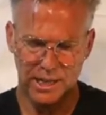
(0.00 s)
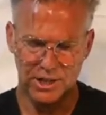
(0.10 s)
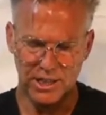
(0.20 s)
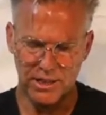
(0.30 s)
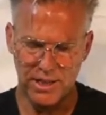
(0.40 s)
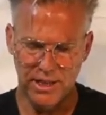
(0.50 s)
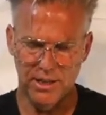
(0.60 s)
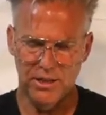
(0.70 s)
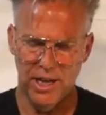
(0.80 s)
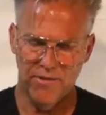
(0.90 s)
Jesus tells
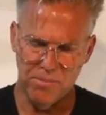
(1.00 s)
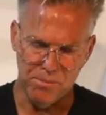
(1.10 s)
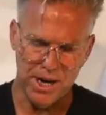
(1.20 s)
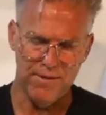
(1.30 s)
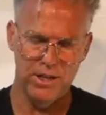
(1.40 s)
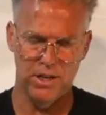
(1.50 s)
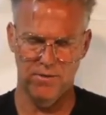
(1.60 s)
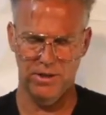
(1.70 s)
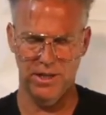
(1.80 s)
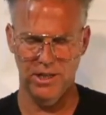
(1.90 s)
us to have a private
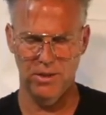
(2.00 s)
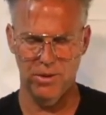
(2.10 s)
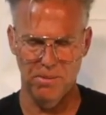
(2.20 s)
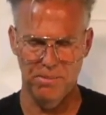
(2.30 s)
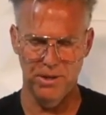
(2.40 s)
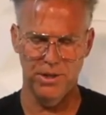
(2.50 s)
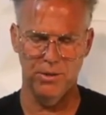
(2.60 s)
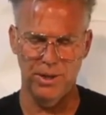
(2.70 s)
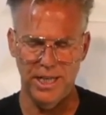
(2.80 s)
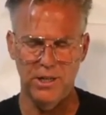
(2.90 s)
conversation with the
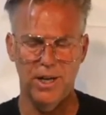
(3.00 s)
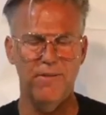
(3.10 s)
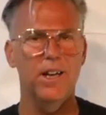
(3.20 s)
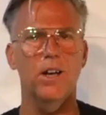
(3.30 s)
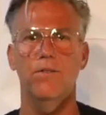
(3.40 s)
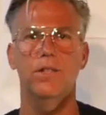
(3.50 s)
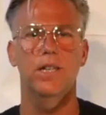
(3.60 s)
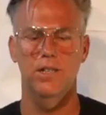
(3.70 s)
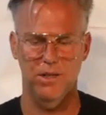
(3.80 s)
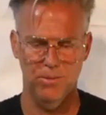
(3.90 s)
person we need to have that
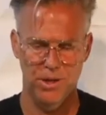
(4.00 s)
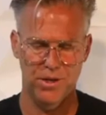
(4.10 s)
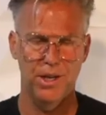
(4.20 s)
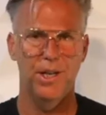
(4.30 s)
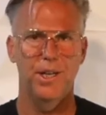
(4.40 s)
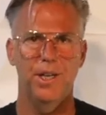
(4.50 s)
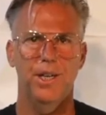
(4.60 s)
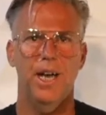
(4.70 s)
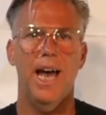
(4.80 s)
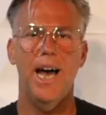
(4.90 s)
conversation with.
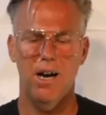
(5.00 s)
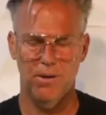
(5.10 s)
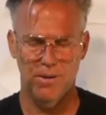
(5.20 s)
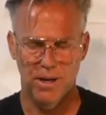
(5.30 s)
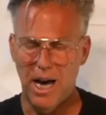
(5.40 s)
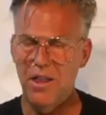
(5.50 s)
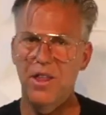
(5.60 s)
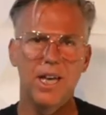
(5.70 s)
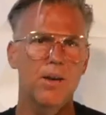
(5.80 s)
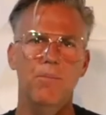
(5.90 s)
How? I
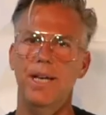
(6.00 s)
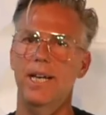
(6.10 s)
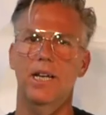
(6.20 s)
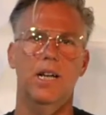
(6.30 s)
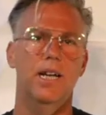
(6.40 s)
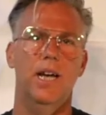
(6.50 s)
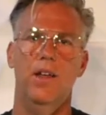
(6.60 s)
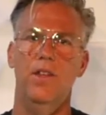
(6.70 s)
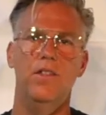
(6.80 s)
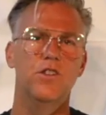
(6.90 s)
think immediately. I
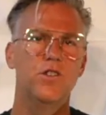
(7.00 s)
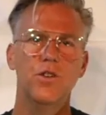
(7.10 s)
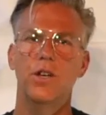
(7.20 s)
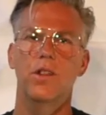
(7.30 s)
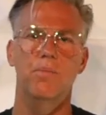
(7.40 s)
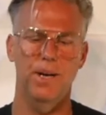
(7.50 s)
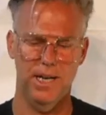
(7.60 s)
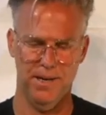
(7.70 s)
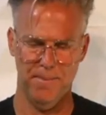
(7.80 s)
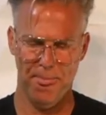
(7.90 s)
think the sooner the
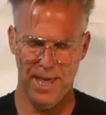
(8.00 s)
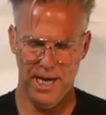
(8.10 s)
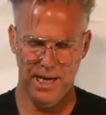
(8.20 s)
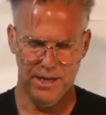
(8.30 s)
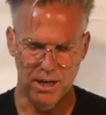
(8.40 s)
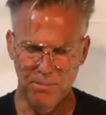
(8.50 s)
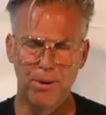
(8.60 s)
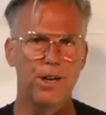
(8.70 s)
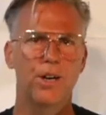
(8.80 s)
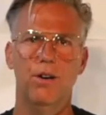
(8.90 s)
better. Don't
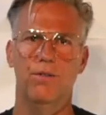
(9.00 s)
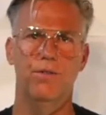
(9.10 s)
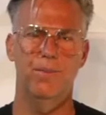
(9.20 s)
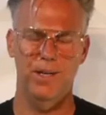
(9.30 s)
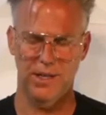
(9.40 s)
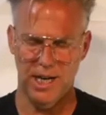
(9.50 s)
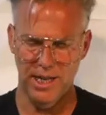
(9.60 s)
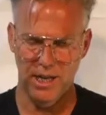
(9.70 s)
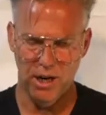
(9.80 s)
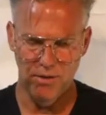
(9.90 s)
put it off because I
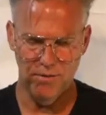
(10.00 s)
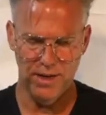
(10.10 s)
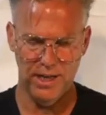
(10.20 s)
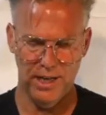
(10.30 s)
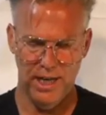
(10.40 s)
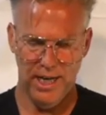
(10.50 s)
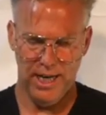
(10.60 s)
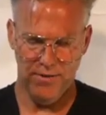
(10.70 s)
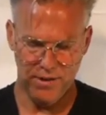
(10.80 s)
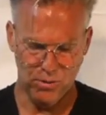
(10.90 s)
think conflict,
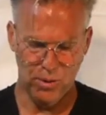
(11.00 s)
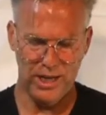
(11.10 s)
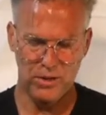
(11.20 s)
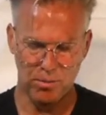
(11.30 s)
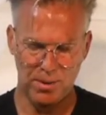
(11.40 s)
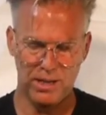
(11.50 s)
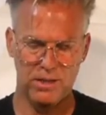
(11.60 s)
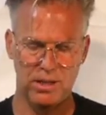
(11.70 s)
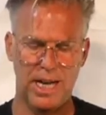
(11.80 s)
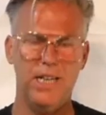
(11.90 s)
if it's weeks or
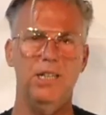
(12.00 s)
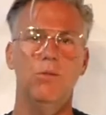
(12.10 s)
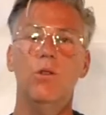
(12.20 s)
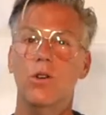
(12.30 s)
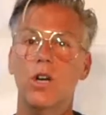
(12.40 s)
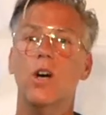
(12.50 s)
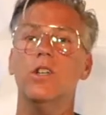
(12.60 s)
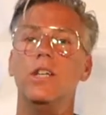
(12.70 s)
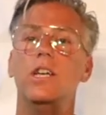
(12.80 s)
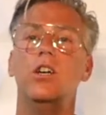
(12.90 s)
months, it actually will
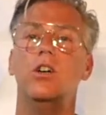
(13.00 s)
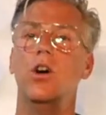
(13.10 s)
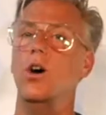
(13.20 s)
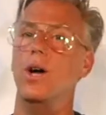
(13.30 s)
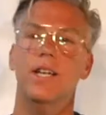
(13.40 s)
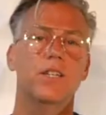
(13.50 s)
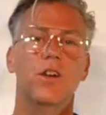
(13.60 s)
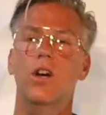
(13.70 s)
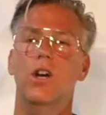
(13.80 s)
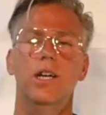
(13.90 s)
continue to grow and it's
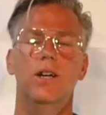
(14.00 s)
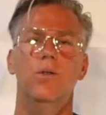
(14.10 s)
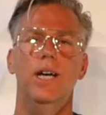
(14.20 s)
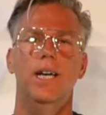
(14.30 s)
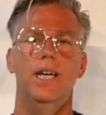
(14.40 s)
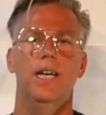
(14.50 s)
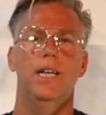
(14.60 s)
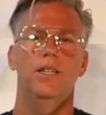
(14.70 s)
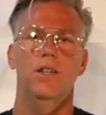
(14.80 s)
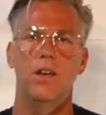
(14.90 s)
not going away.
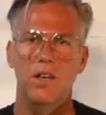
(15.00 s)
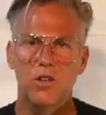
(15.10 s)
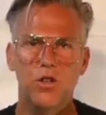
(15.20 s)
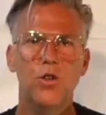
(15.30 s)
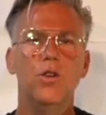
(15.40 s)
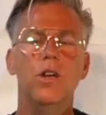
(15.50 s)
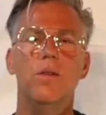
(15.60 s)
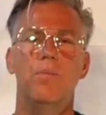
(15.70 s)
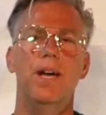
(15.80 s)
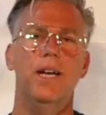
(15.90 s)
So the sooner
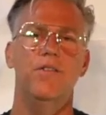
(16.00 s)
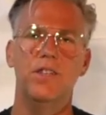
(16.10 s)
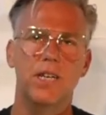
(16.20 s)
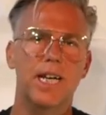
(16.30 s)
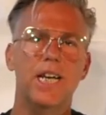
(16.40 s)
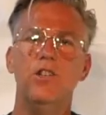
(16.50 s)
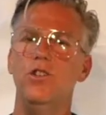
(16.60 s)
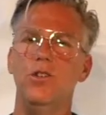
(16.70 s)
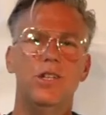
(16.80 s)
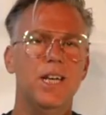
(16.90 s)
the better. If there's an
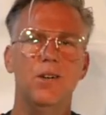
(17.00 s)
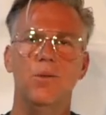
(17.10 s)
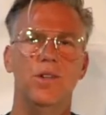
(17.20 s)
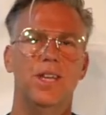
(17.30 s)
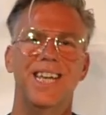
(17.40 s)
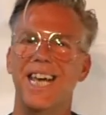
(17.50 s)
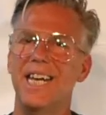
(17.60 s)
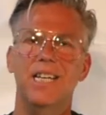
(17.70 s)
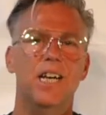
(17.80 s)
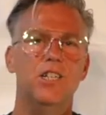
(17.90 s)
issue, deal with it. Get
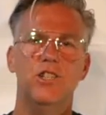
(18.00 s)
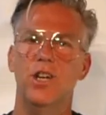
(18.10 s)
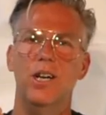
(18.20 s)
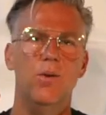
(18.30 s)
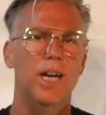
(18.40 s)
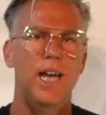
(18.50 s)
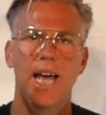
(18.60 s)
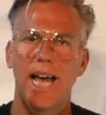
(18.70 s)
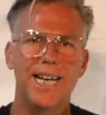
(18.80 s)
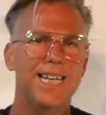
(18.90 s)
in touch straight away
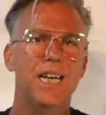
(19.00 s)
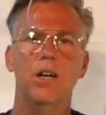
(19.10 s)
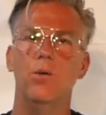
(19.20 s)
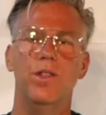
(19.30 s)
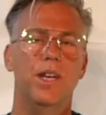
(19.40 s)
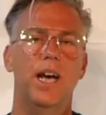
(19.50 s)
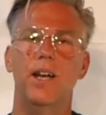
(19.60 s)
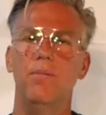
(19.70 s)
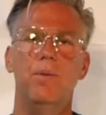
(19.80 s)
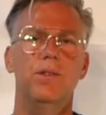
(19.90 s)
and deal with it. I
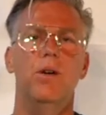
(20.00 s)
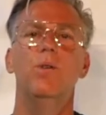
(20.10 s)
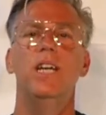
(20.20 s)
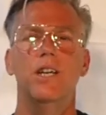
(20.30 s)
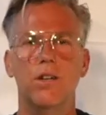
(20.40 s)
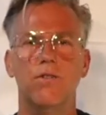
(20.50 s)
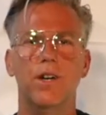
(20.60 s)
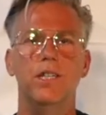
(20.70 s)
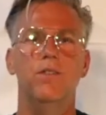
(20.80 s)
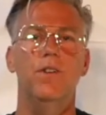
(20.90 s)
know people say we need to do it
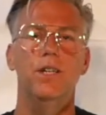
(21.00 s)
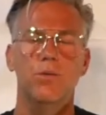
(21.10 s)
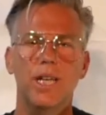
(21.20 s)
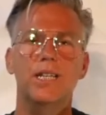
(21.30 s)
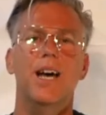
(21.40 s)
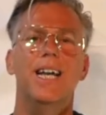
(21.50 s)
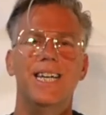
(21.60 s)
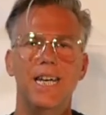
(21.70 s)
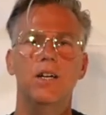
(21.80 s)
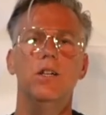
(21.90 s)
face to face. Well, that's
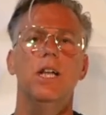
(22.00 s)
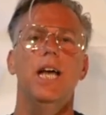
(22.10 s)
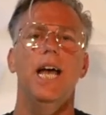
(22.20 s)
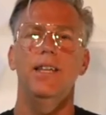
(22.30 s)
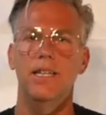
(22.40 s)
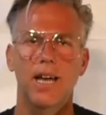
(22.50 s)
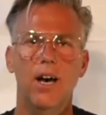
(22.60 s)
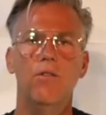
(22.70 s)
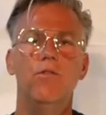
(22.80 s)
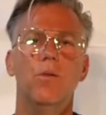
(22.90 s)
ideal and that's
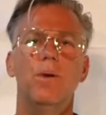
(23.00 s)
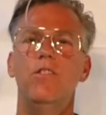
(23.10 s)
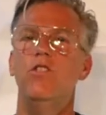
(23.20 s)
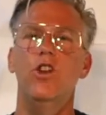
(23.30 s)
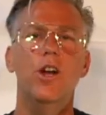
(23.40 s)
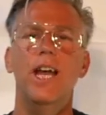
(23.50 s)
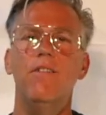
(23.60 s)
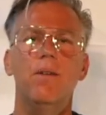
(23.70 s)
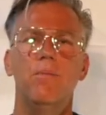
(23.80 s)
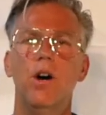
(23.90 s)
helpful. But if you don't
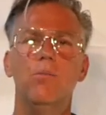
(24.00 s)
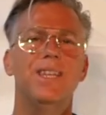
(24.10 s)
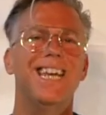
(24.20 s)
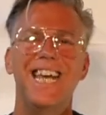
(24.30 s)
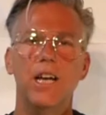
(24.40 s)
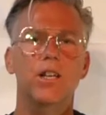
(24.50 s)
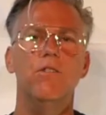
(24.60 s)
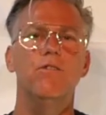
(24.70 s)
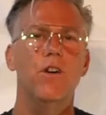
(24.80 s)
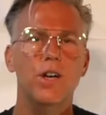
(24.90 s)
have that moment, then get on
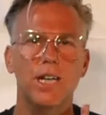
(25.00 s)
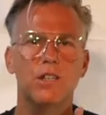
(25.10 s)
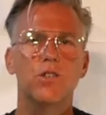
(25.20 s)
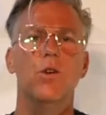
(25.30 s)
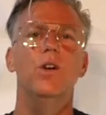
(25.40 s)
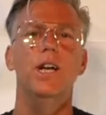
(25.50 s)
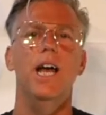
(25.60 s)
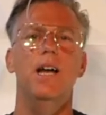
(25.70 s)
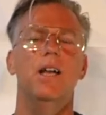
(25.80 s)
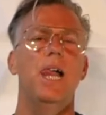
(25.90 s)
the phone and sort it
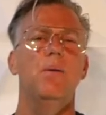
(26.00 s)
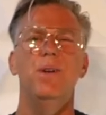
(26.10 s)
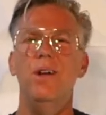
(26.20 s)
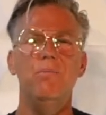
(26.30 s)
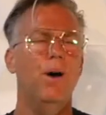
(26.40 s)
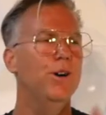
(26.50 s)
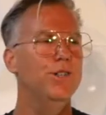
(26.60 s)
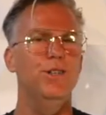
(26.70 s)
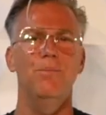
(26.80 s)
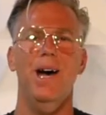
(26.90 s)
out. But don't
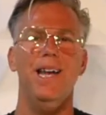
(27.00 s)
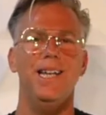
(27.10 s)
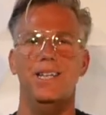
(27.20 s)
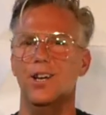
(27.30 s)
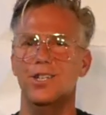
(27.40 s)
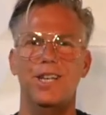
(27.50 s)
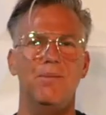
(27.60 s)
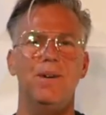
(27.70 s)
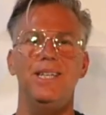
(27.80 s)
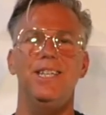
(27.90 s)
post about it. Don't
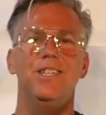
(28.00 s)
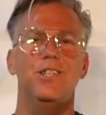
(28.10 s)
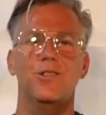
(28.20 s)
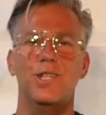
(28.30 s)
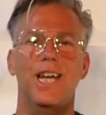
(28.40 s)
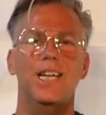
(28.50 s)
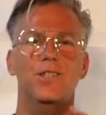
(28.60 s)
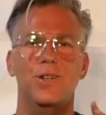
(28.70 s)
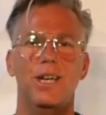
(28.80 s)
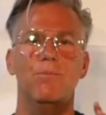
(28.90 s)
send messages or
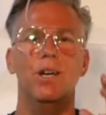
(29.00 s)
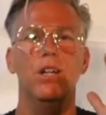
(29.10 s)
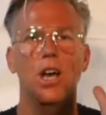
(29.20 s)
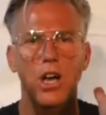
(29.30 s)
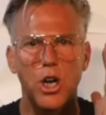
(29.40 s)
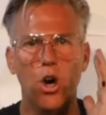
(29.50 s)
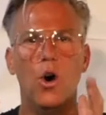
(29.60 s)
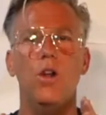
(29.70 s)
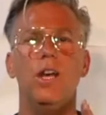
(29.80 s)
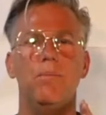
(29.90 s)
text or email.
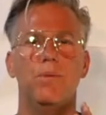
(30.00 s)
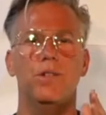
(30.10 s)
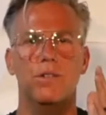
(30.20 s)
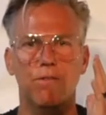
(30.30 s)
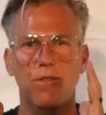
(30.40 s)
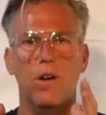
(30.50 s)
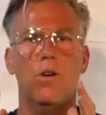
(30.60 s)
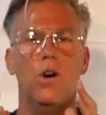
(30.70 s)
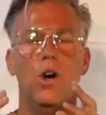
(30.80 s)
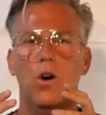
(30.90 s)
Call that person
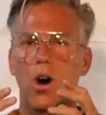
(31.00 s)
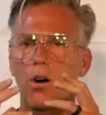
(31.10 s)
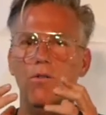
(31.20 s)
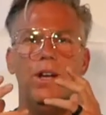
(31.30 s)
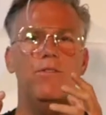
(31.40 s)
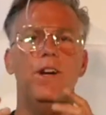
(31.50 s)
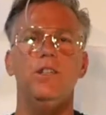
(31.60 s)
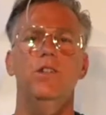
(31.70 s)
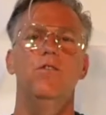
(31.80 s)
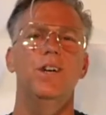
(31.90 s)
or, or hopefully
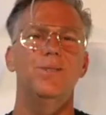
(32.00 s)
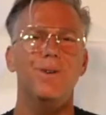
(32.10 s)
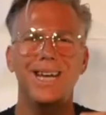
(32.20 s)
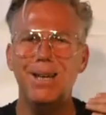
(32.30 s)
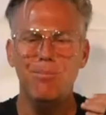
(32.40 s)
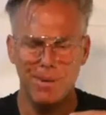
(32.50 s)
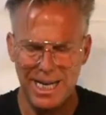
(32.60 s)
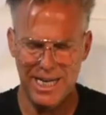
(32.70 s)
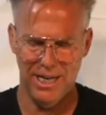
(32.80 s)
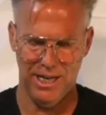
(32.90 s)
face to face. But
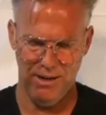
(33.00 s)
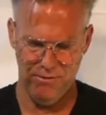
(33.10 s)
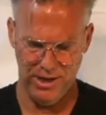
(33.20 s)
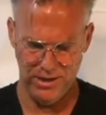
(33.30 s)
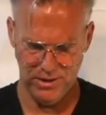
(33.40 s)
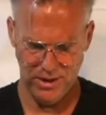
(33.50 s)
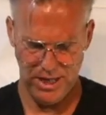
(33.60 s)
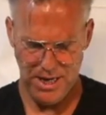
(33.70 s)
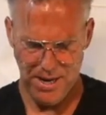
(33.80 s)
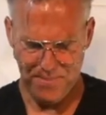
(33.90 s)
immediately, friends,
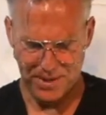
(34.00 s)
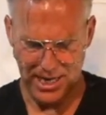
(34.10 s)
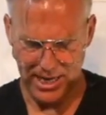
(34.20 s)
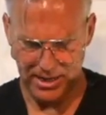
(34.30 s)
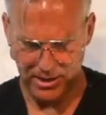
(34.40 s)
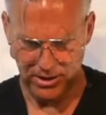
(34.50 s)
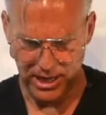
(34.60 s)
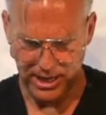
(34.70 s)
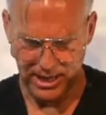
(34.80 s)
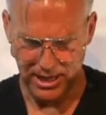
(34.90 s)
because
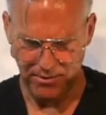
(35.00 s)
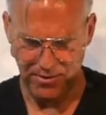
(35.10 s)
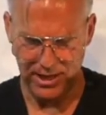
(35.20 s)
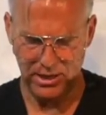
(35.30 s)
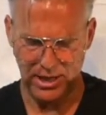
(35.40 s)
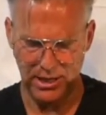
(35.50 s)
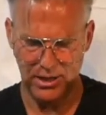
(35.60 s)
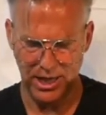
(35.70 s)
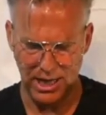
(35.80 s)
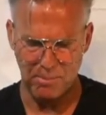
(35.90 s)
uh, I think the offense tends
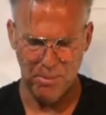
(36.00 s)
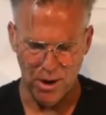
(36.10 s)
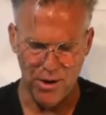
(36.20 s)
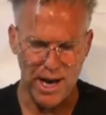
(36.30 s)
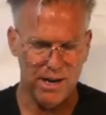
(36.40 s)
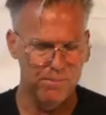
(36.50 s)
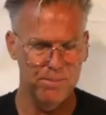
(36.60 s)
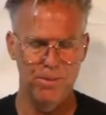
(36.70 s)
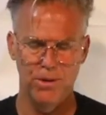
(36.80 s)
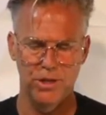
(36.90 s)
to get blown out of
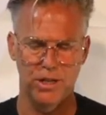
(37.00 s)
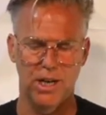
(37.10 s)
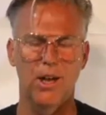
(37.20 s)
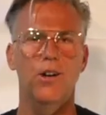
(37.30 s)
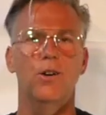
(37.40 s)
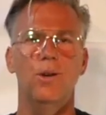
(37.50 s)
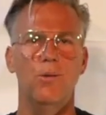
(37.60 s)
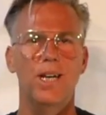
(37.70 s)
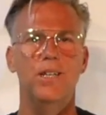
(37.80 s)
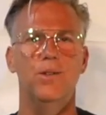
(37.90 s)
proportion the longer we
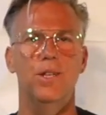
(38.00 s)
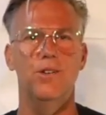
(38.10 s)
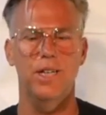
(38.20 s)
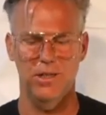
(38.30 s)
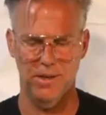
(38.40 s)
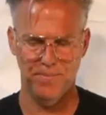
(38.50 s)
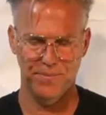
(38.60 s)
wait to address it.